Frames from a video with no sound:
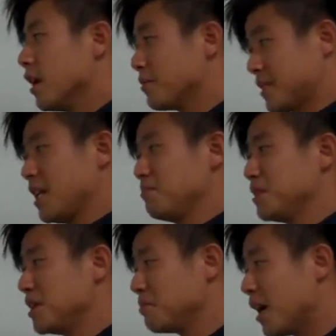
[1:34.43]
Upset
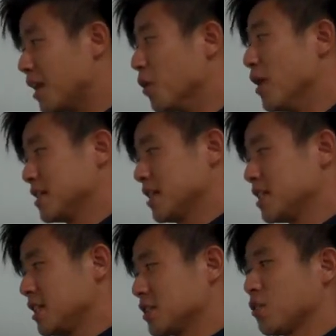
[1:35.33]
me, my low
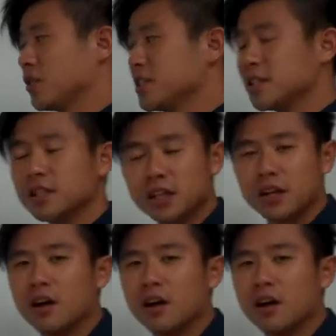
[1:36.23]
SAT score did.